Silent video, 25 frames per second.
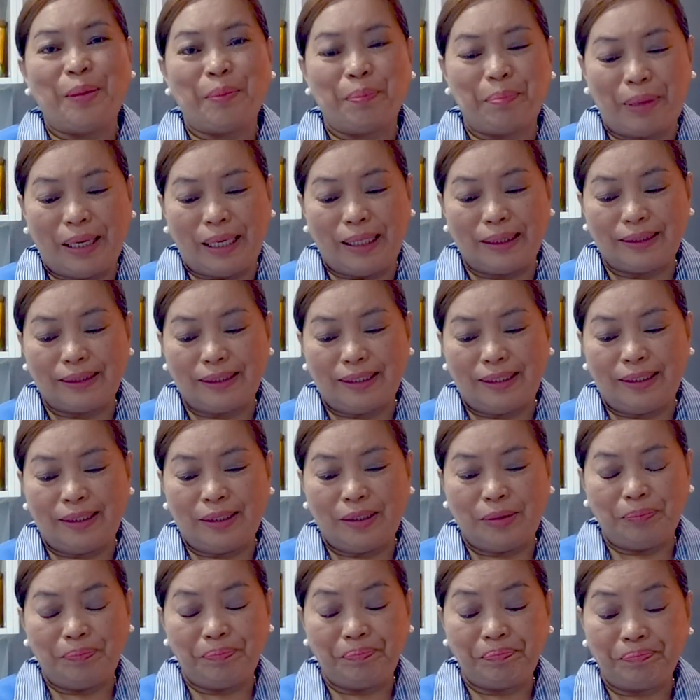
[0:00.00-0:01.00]
But
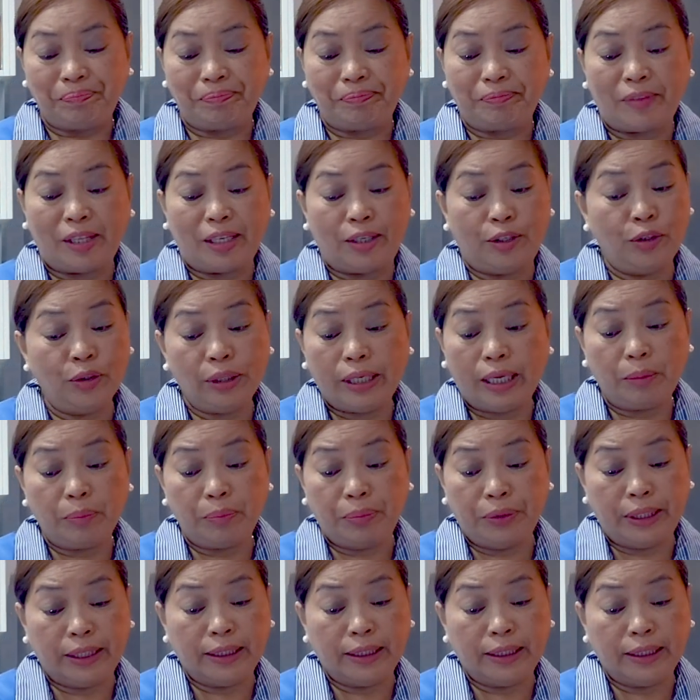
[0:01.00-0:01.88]
you can put